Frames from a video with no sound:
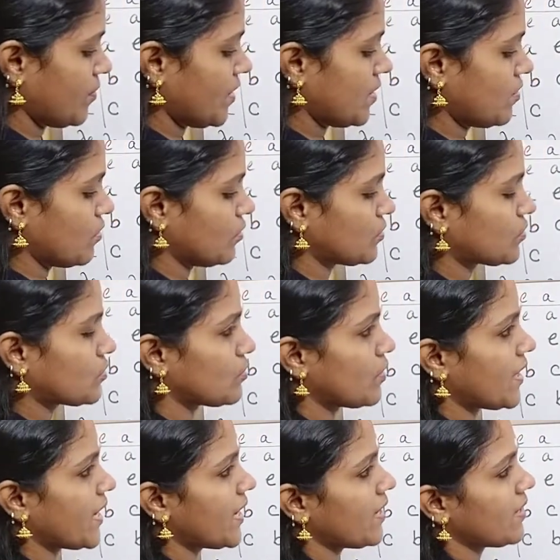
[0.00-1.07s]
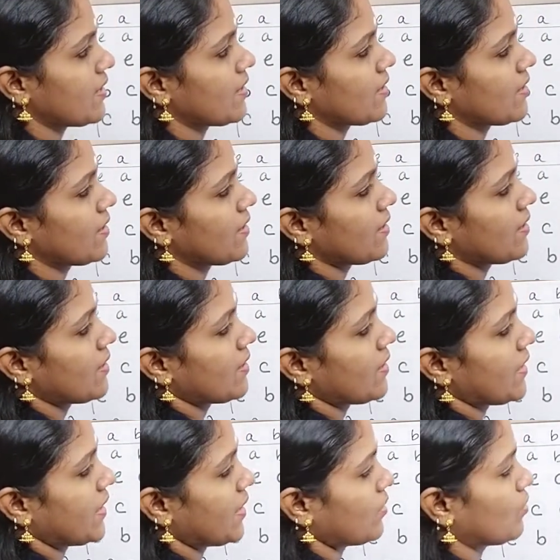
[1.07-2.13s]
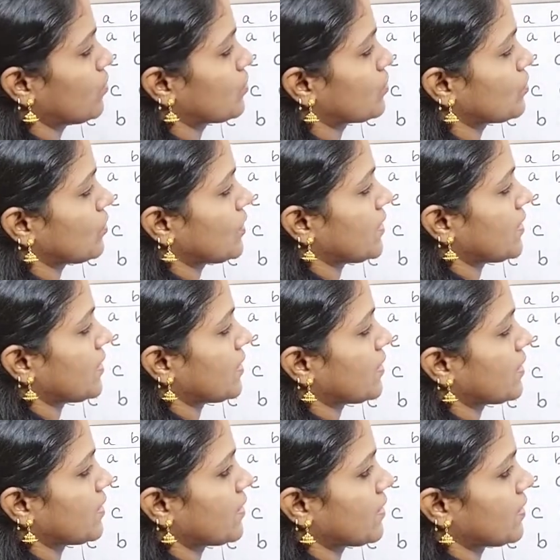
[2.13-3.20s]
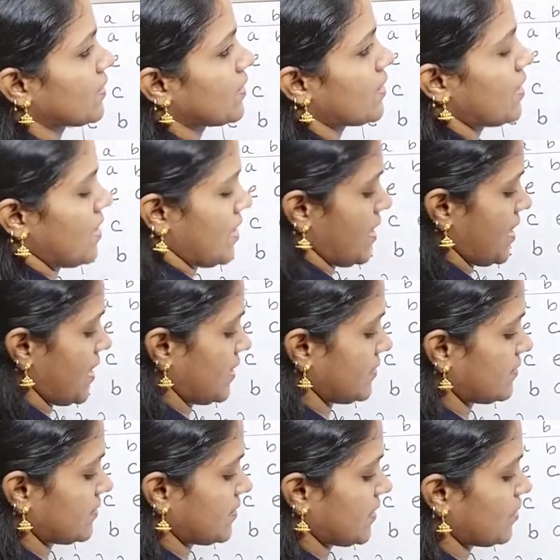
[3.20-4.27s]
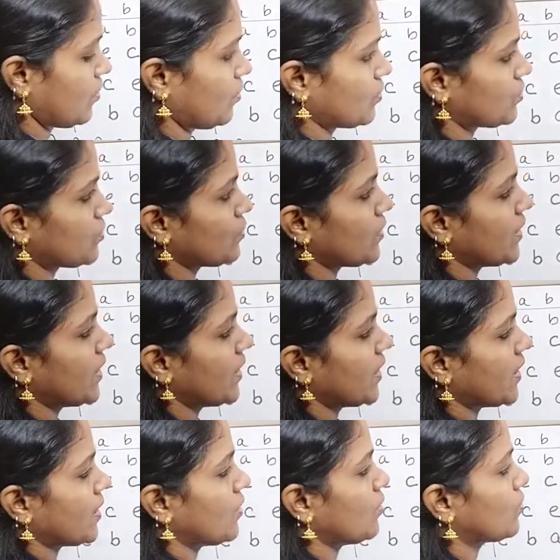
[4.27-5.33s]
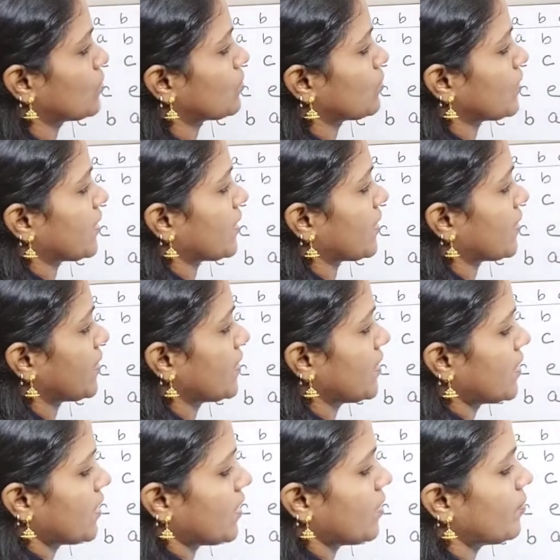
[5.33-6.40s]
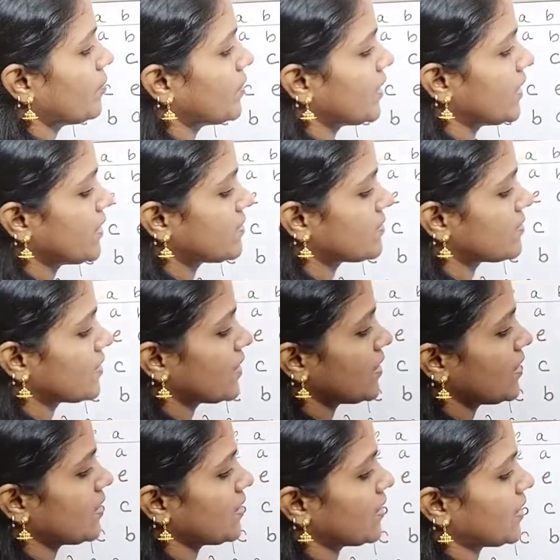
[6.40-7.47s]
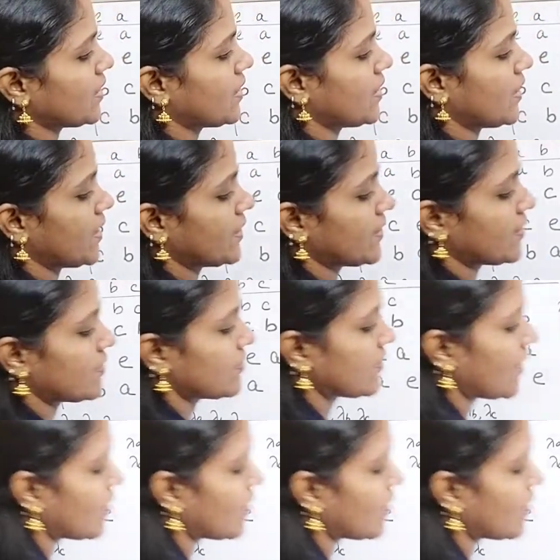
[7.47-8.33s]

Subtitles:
B goes to A goes to E. And C goes to E, E goes to A. B, C, E, A, that is